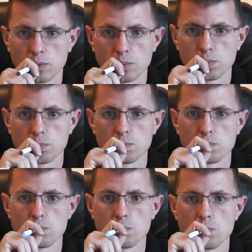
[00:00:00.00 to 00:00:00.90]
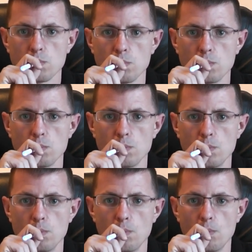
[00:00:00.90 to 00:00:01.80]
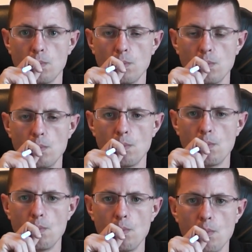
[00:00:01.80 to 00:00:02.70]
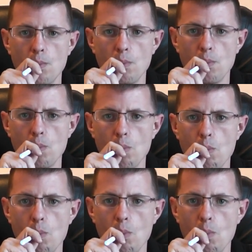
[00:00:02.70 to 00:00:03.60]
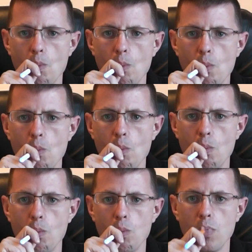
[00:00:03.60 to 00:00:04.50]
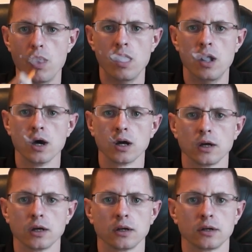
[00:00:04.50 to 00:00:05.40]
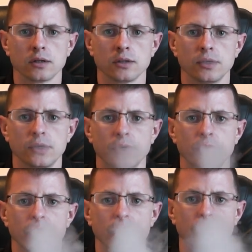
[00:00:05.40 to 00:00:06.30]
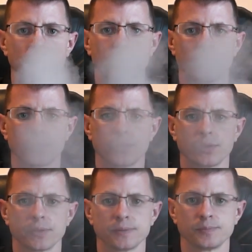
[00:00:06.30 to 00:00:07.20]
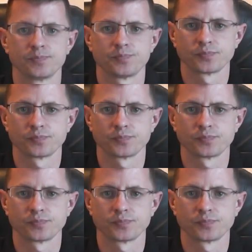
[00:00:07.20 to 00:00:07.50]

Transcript: Nobody speaks.